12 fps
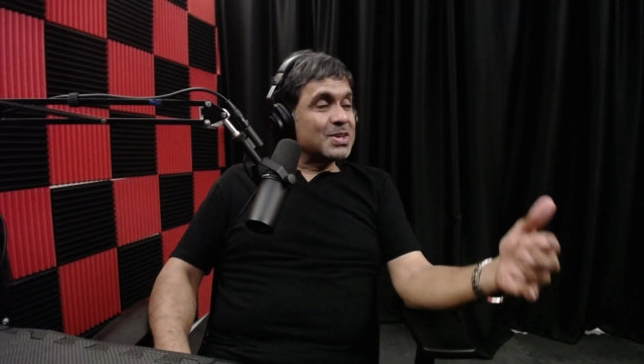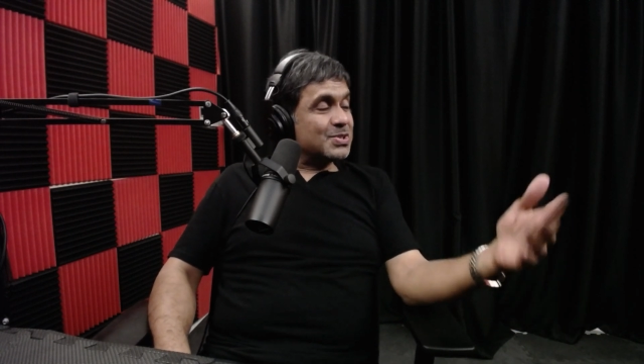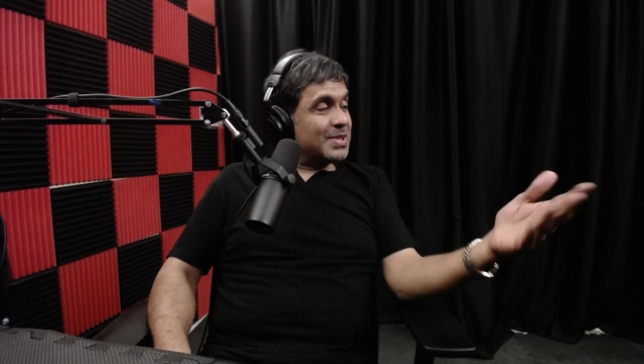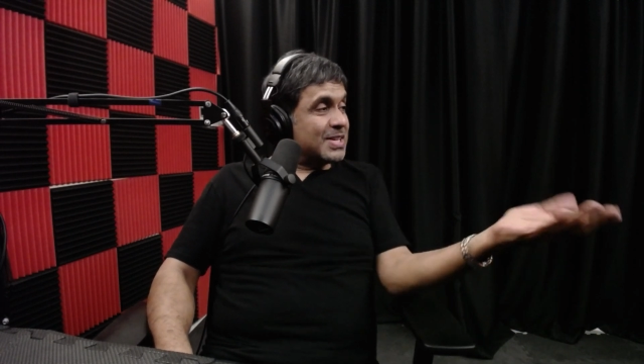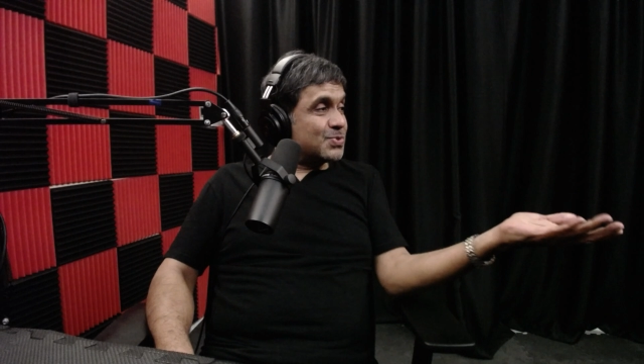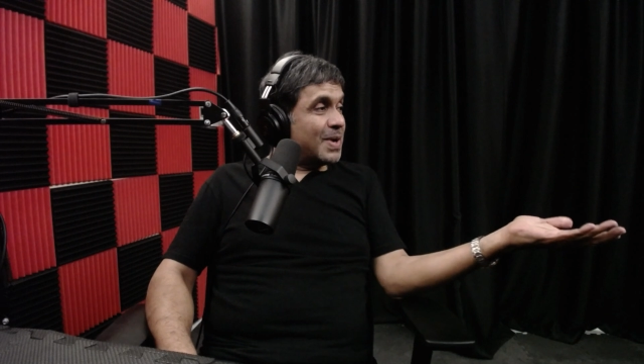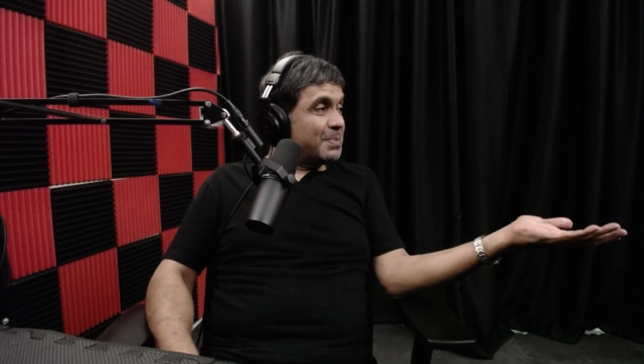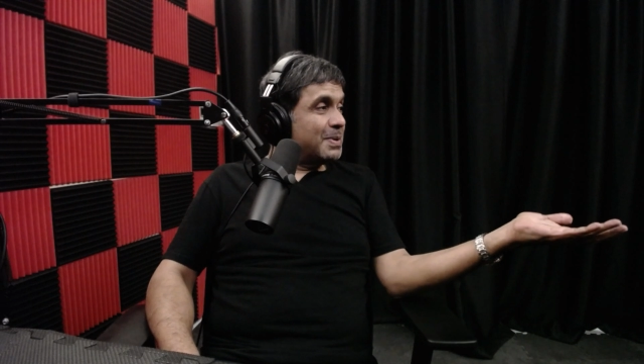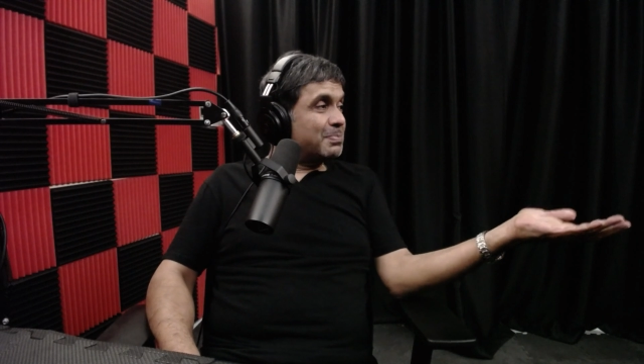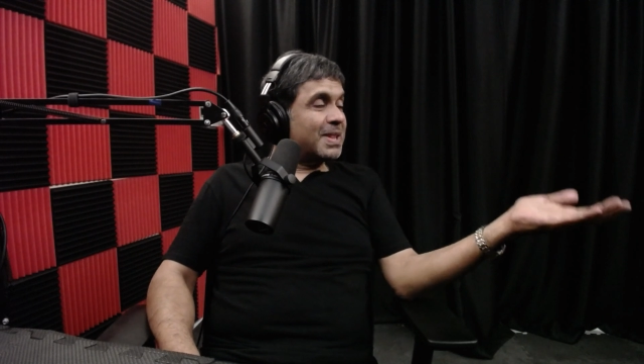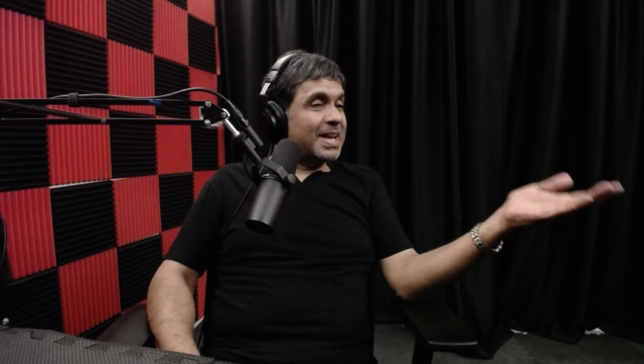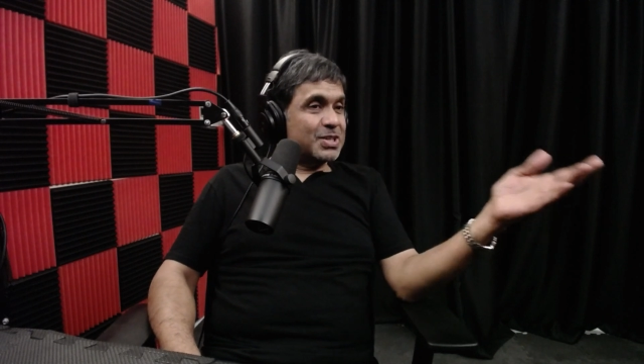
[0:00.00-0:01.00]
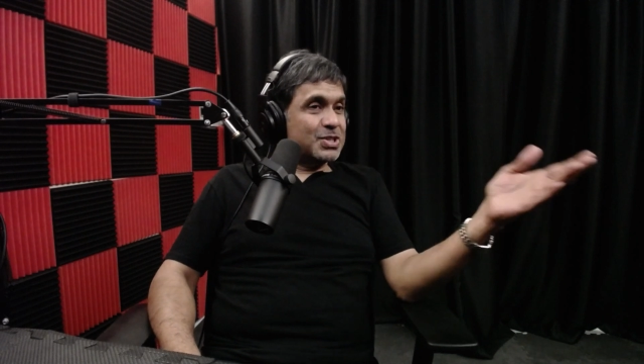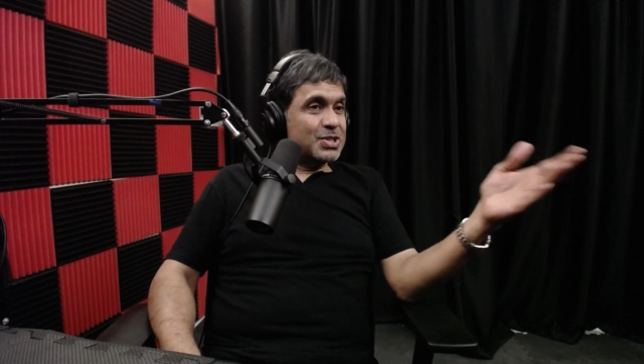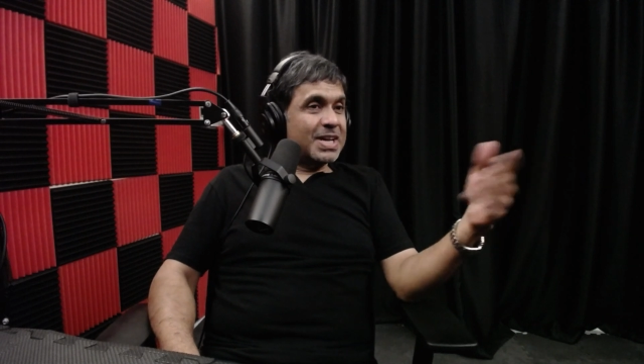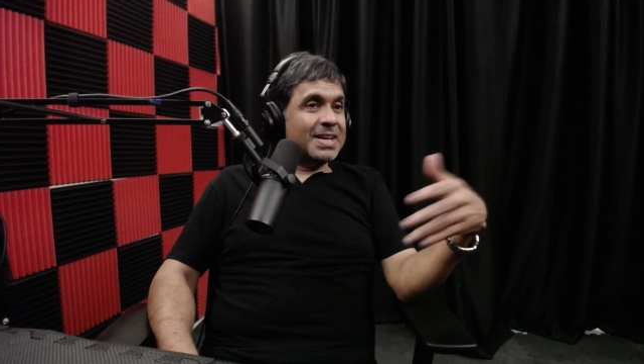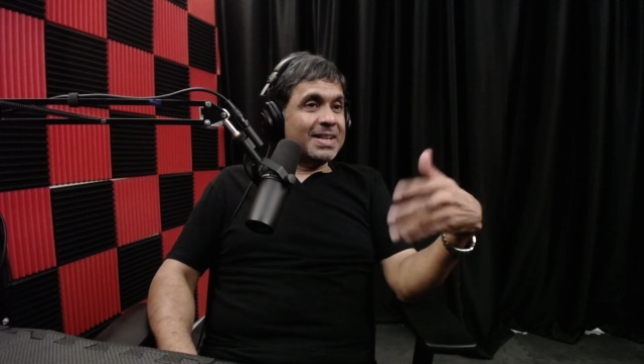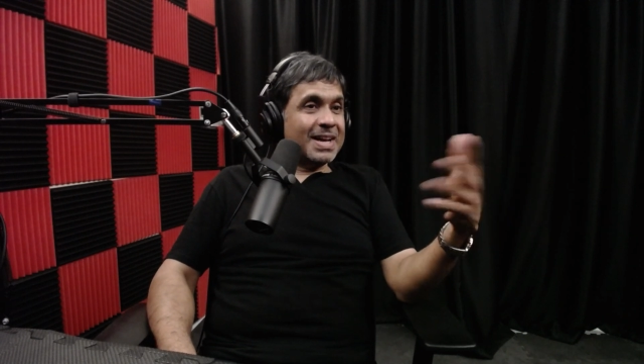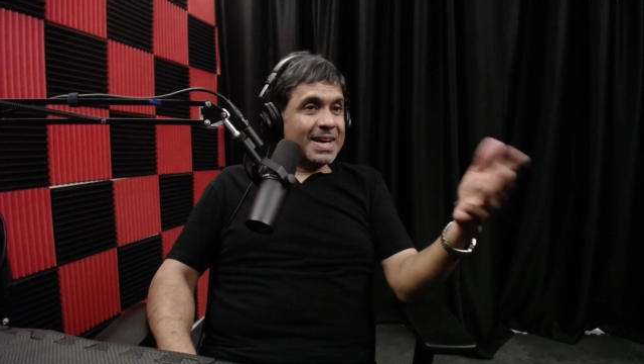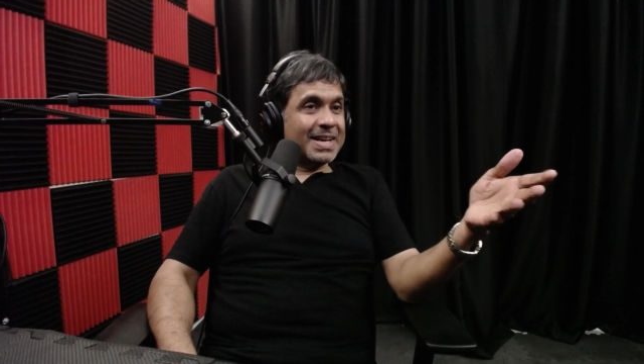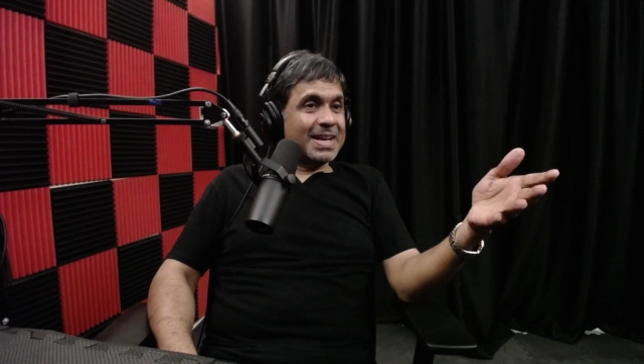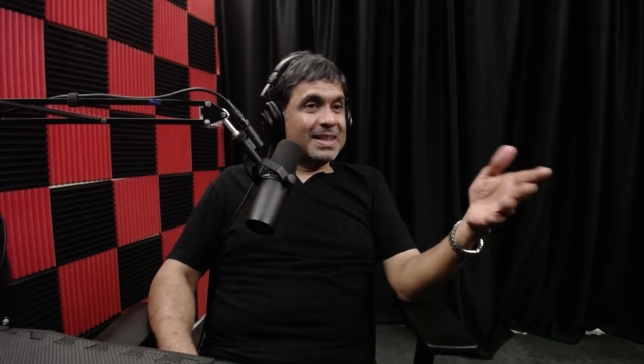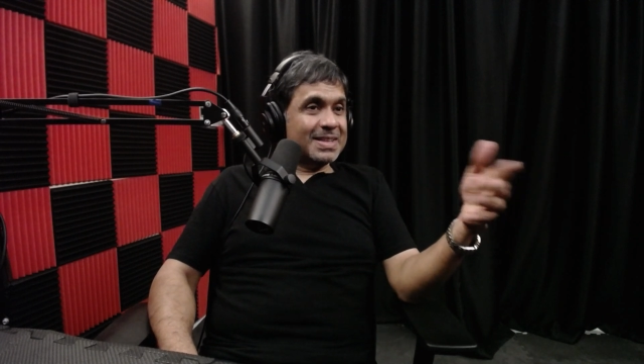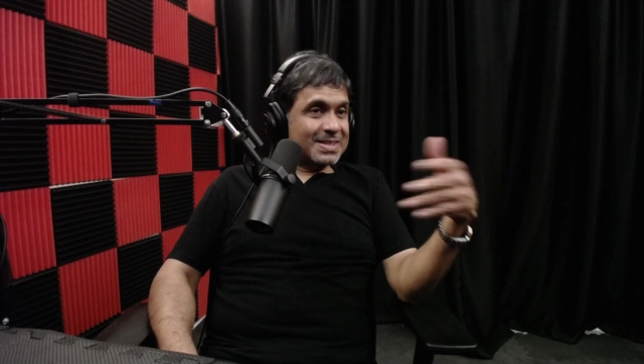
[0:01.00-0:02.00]
So that's why people like Jen and I
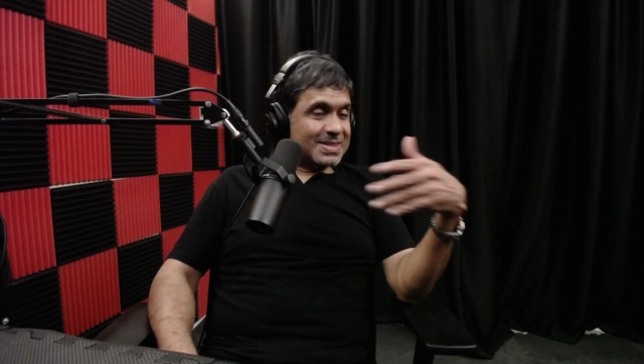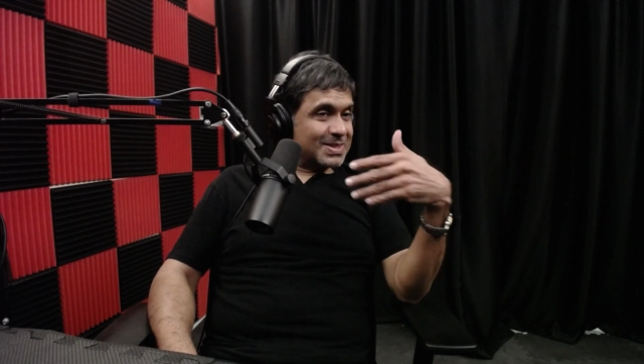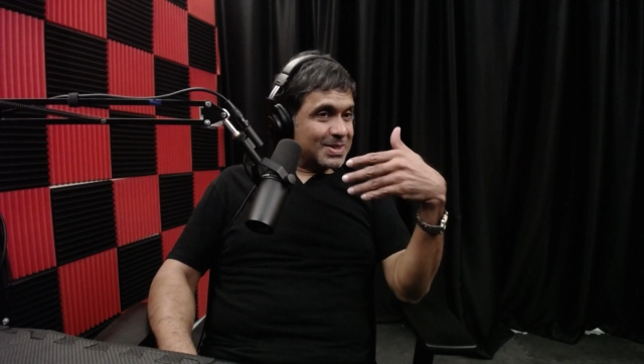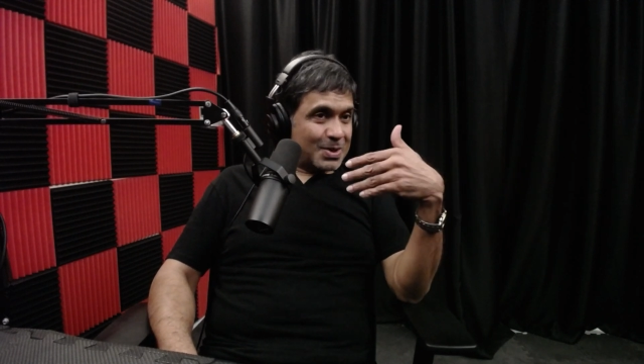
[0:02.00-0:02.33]
can just